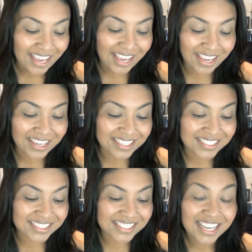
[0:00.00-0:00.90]

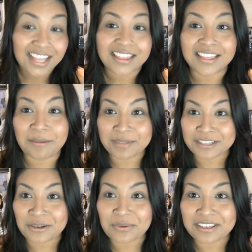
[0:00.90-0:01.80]
and let me
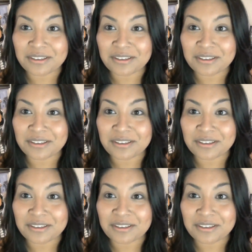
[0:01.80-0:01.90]
know what